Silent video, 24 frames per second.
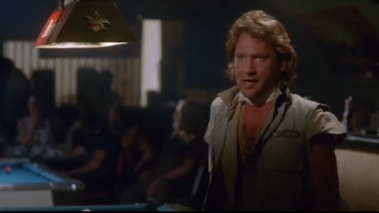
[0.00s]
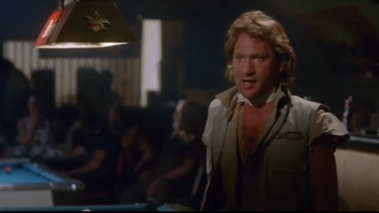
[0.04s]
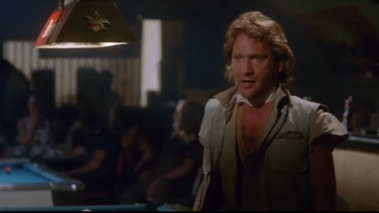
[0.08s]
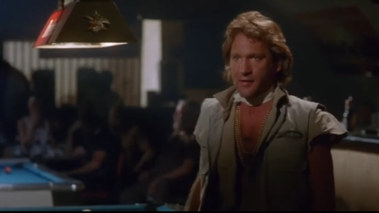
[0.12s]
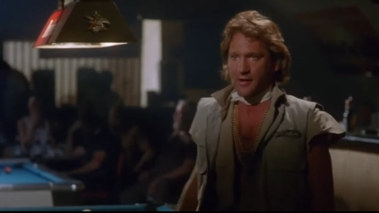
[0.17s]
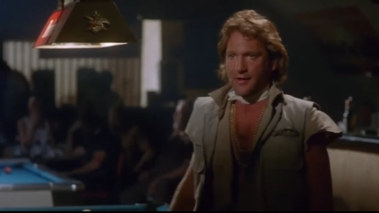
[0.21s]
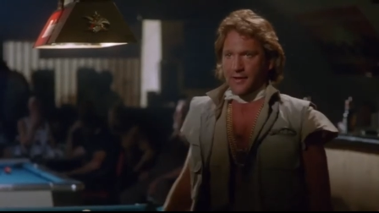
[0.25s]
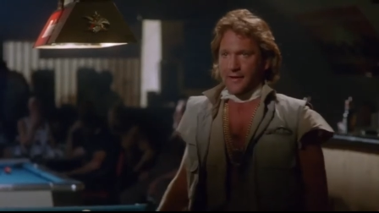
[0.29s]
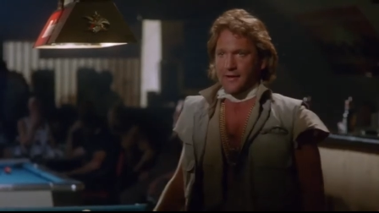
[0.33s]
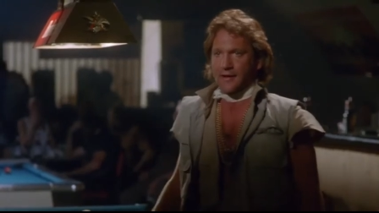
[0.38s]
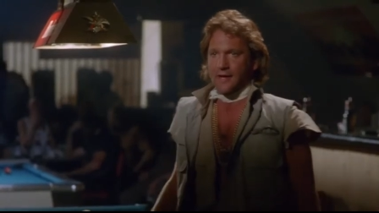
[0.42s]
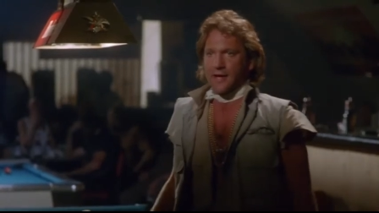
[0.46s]

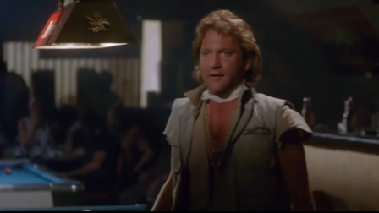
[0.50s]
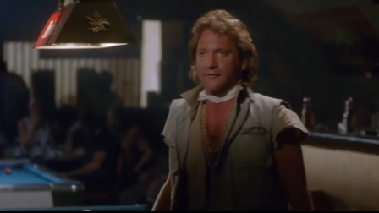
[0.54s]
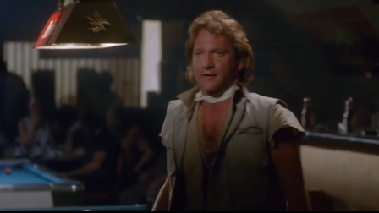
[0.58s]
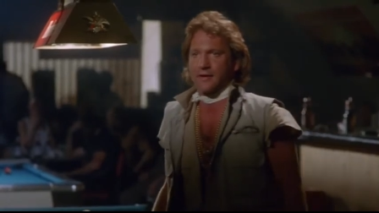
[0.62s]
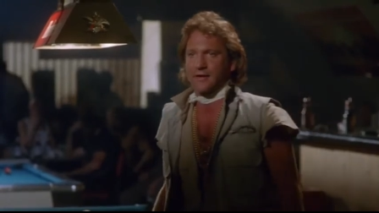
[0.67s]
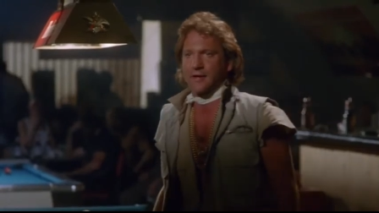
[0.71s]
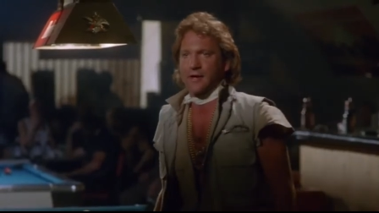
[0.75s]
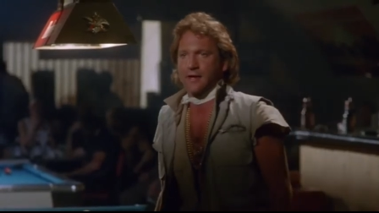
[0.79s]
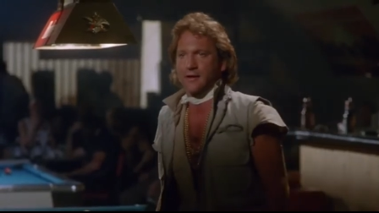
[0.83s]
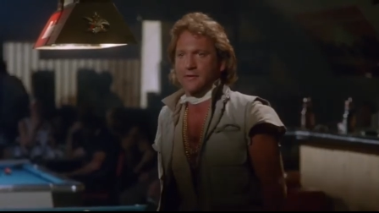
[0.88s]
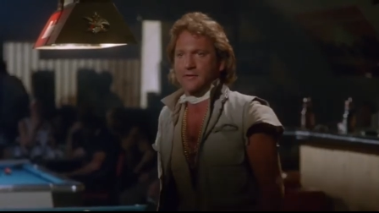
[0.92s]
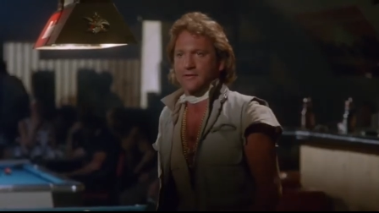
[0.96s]
I'll go into the
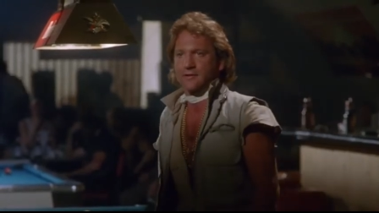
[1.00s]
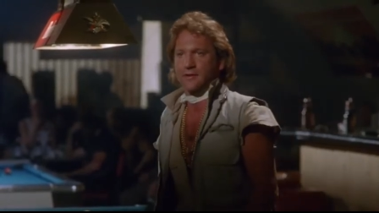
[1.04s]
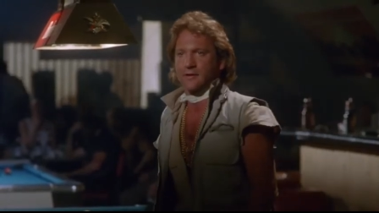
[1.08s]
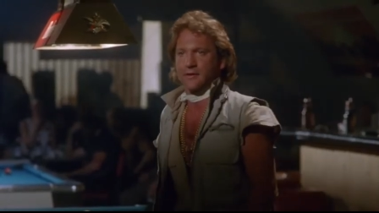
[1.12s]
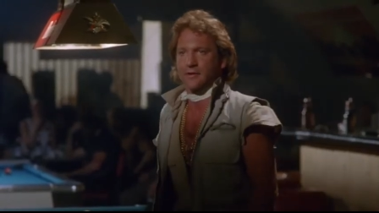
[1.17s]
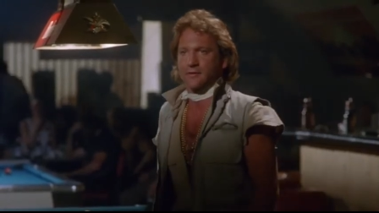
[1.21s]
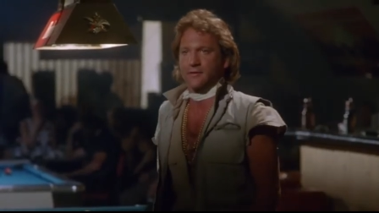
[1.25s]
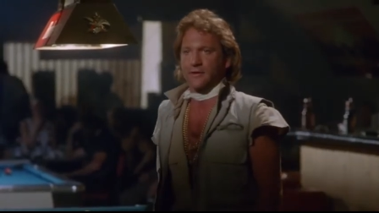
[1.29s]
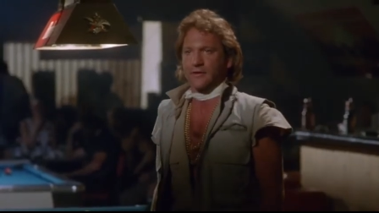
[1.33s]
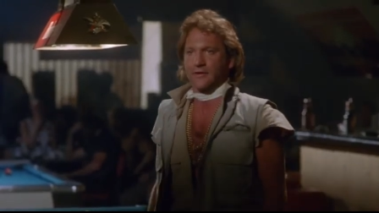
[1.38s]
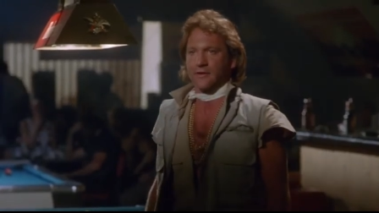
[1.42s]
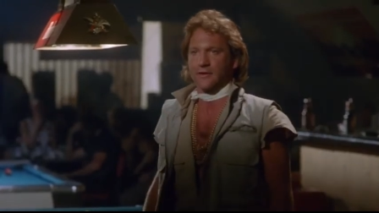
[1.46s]
avocado
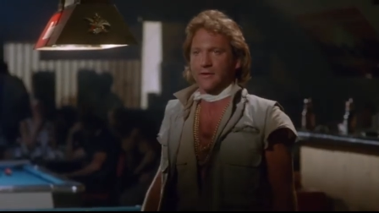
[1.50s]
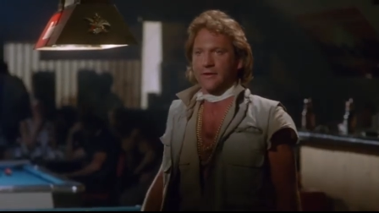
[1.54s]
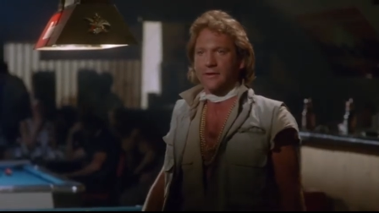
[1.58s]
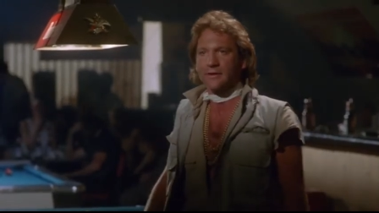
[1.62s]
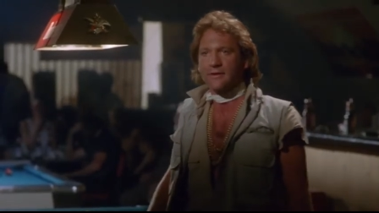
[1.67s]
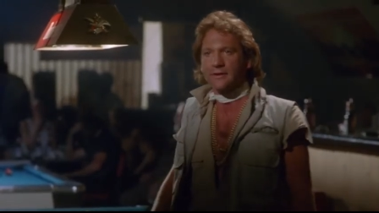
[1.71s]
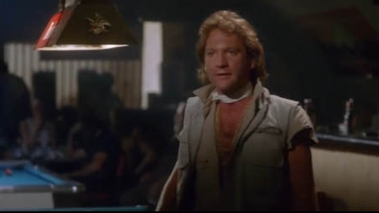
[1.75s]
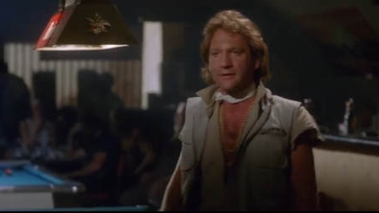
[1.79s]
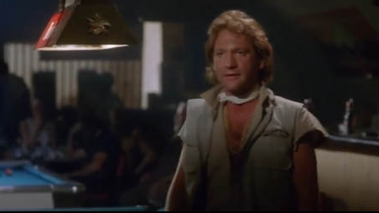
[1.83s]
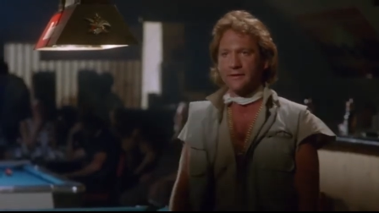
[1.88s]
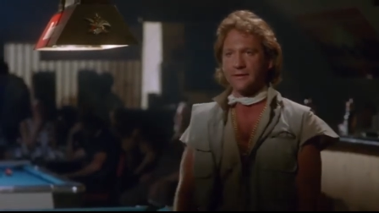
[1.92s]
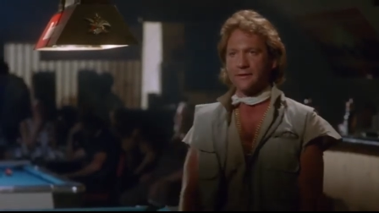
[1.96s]
jungle with you.
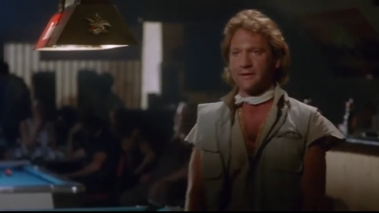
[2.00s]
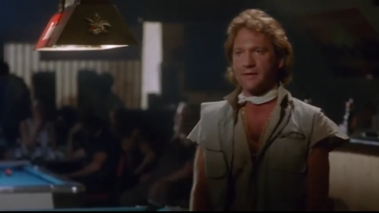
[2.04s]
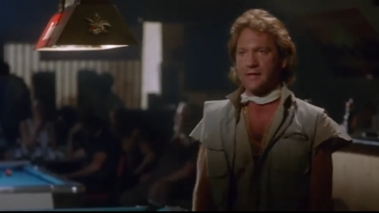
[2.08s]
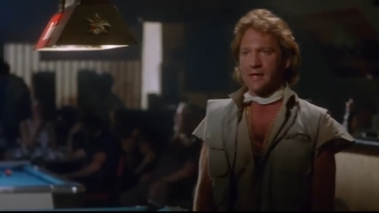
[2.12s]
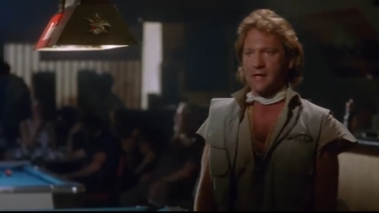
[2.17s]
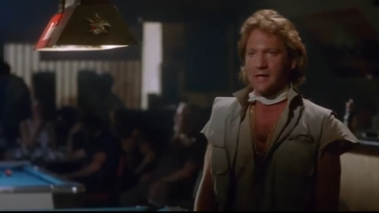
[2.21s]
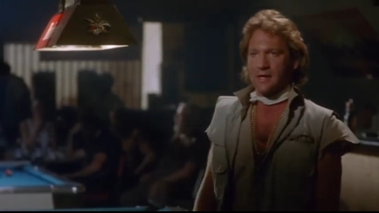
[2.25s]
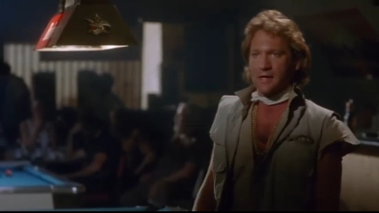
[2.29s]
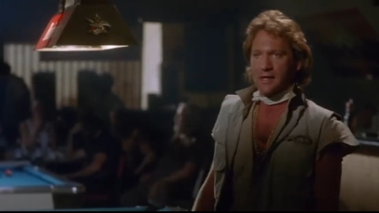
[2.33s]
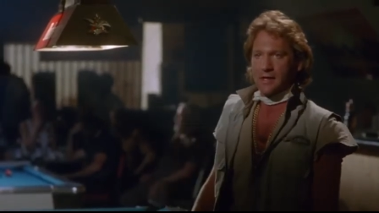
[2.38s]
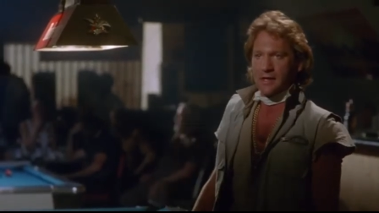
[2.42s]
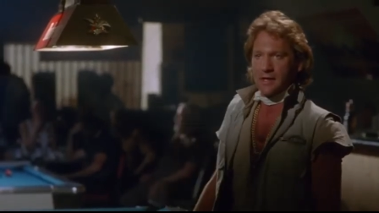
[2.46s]

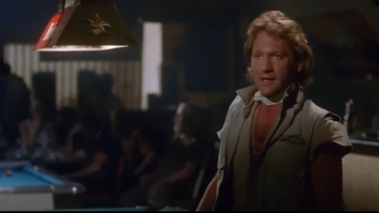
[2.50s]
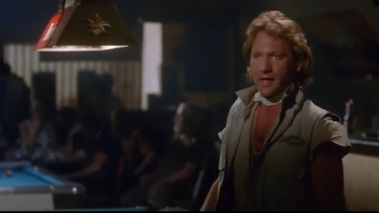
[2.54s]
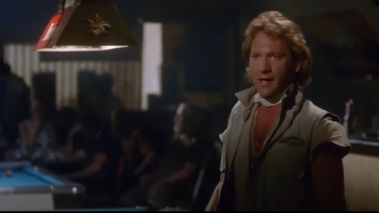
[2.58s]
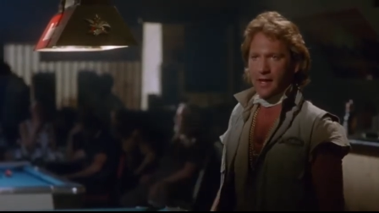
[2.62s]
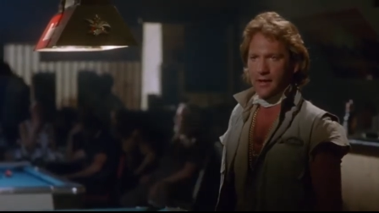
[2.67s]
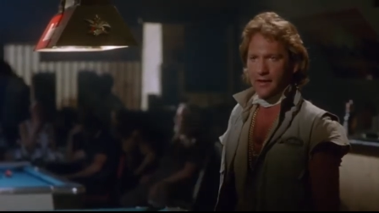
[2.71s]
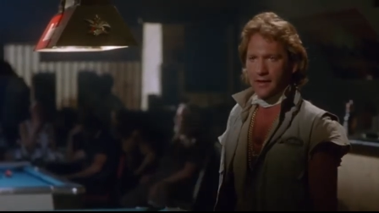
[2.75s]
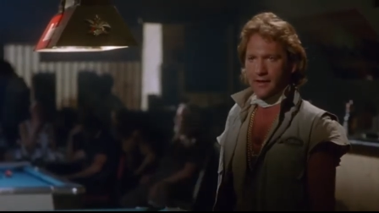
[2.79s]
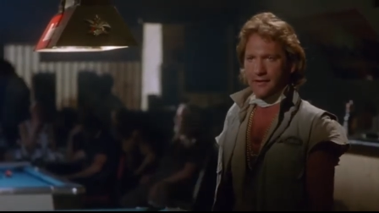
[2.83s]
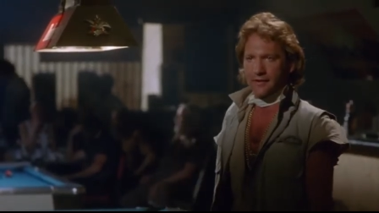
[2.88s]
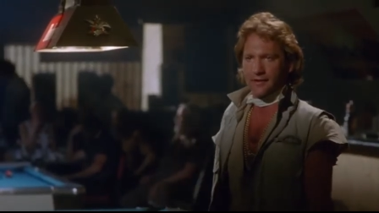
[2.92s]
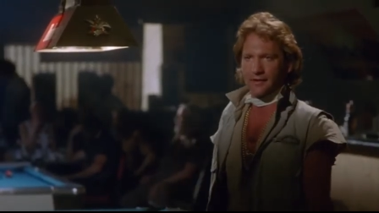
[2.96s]

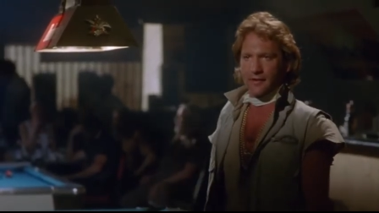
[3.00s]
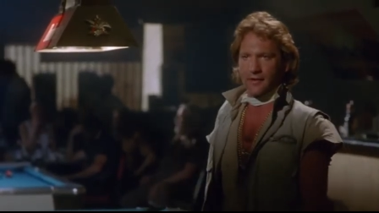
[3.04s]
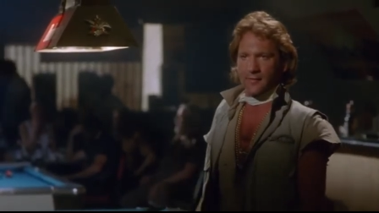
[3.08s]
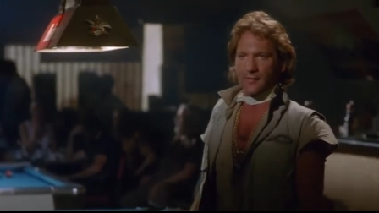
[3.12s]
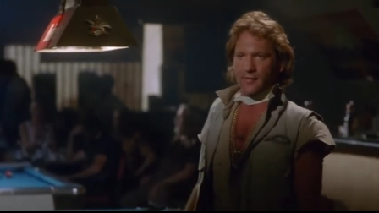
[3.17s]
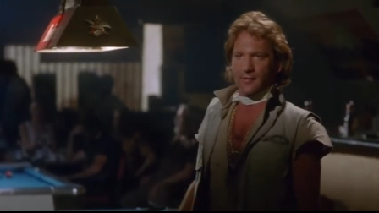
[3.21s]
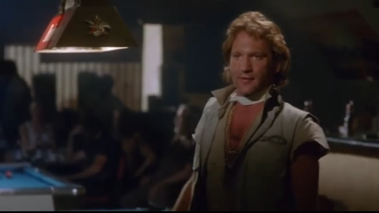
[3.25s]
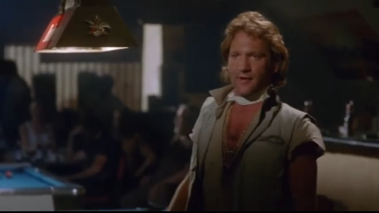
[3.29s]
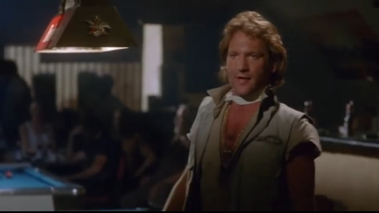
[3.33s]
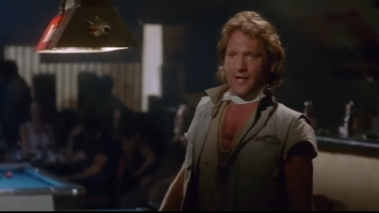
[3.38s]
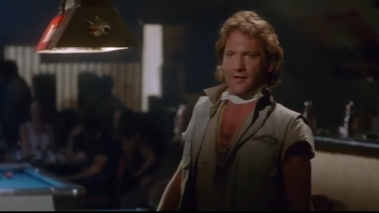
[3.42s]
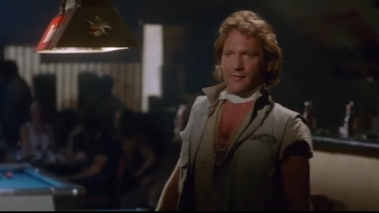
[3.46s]
I'll lead you to the
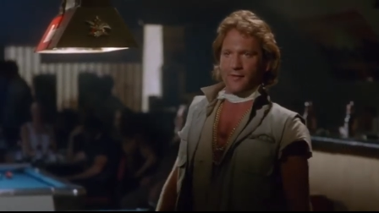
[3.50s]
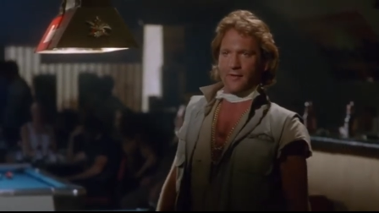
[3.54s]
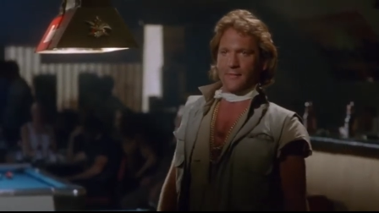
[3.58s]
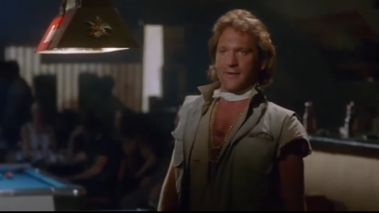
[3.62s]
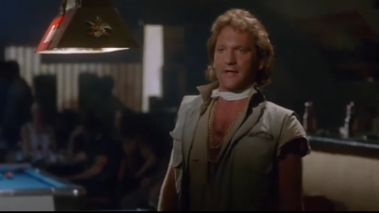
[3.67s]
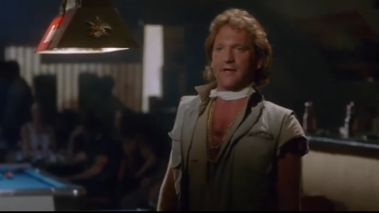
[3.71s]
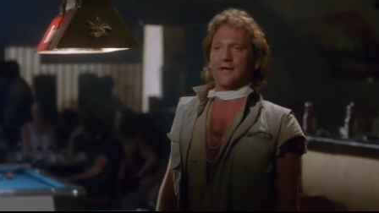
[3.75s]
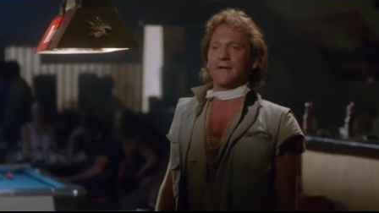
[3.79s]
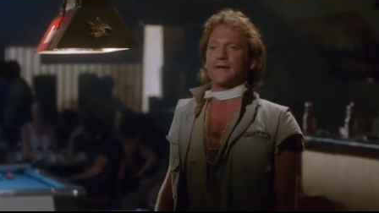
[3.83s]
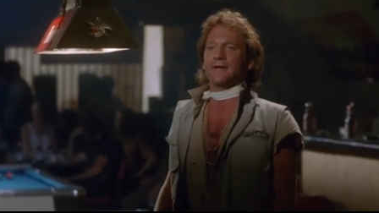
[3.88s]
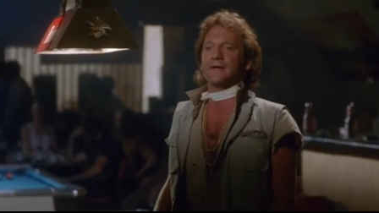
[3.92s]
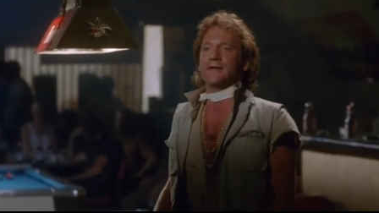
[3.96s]
piranha
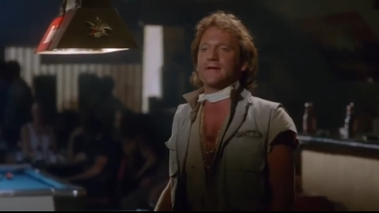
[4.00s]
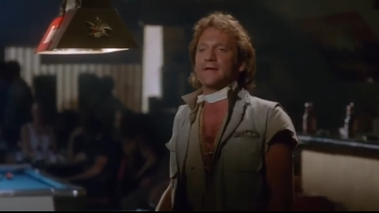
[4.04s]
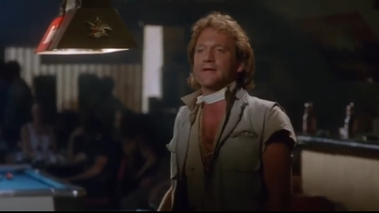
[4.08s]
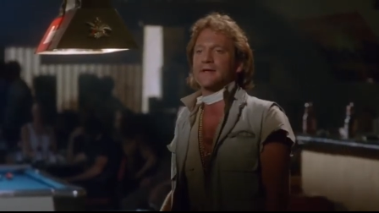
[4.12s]
women.